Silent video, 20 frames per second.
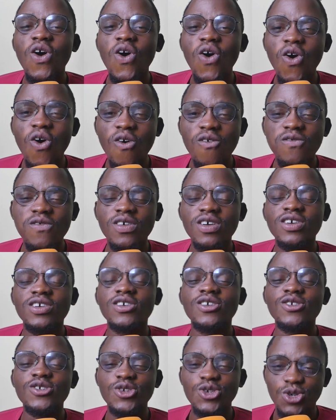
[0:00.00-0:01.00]
of
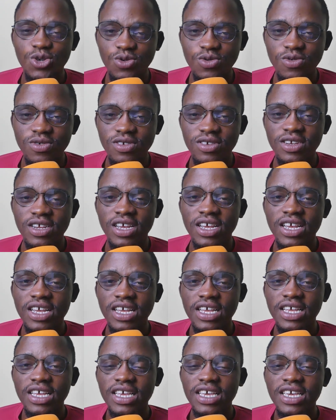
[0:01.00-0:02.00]
June
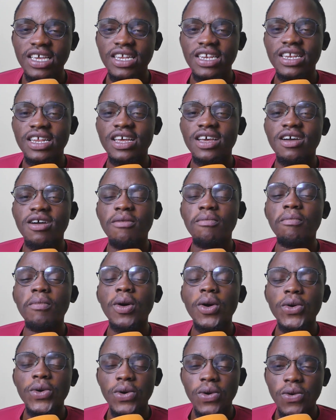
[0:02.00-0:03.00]
in
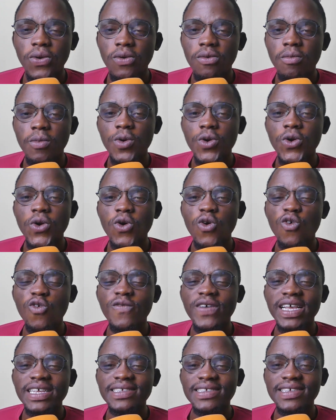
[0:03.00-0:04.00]
Morocco.
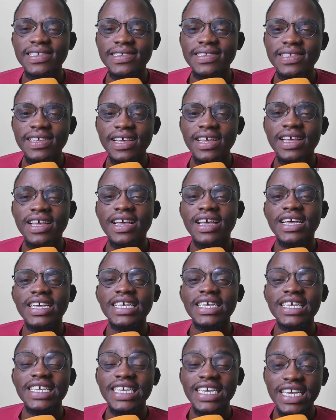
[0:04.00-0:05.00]
Morocco versus
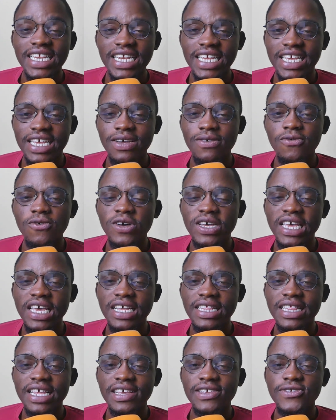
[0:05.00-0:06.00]
Guinea will
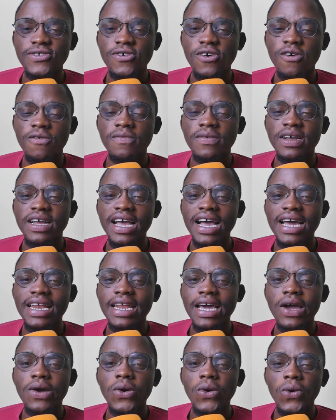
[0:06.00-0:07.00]
kick things off,
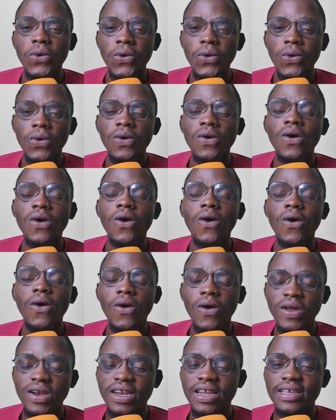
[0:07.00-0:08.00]
Ghana Congo
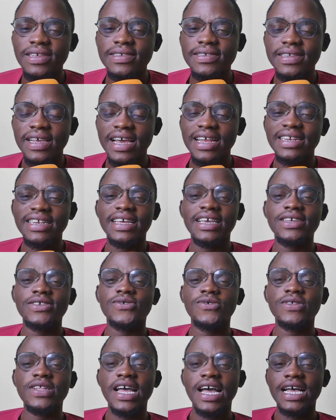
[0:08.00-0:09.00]
on Sunday.
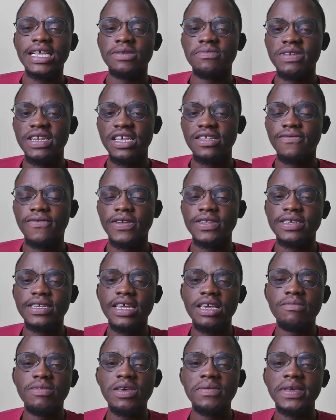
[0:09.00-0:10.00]
So that has been it for
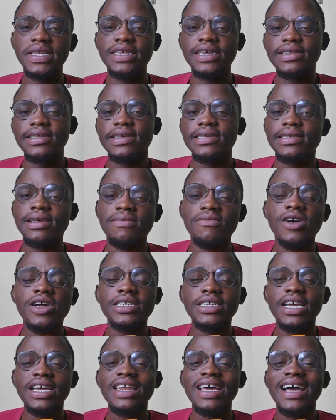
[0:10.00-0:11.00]
today. Baby Jet
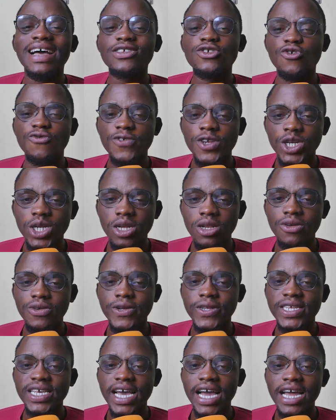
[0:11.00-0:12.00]
Asamoah Gyan has officially
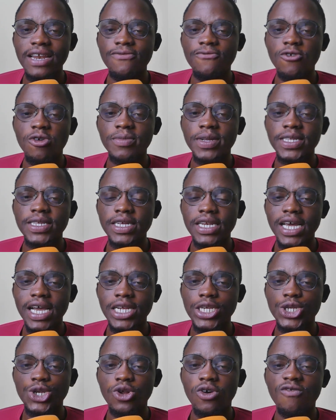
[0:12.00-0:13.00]
retired from
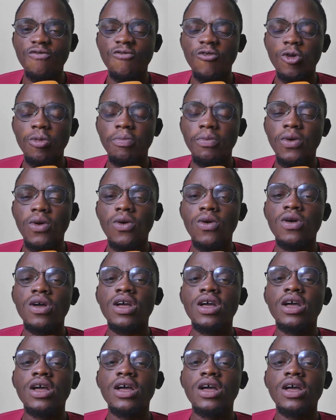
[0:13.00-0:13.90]
international football,